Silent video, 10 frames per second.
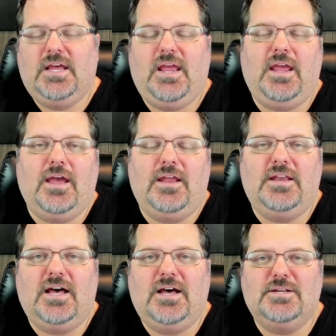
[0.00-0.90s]

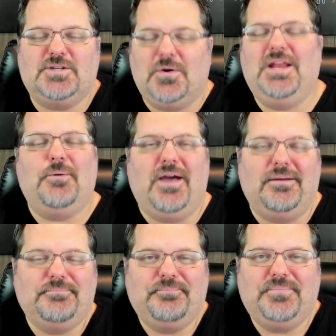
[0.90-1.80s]
And so
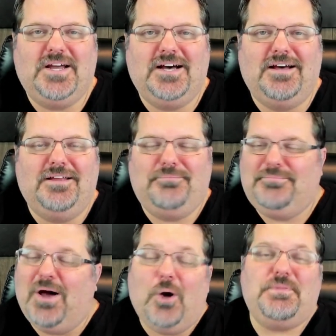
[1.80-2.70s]
anyway,
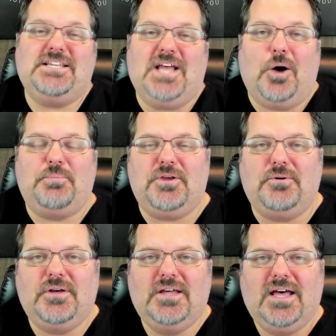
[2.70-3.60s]
hope these help you.